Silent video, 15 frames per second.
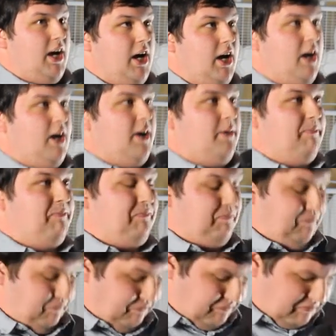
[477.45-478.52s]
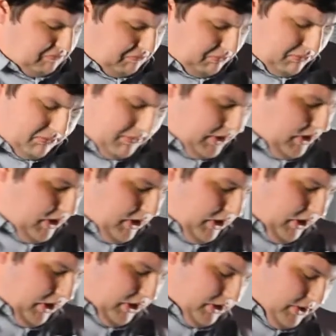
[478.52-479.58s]
Um,
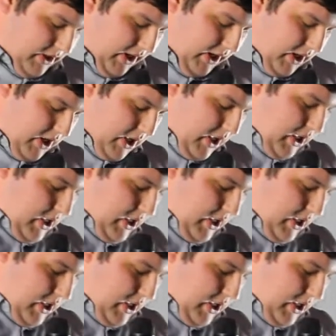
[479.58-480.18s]
Oh, okay.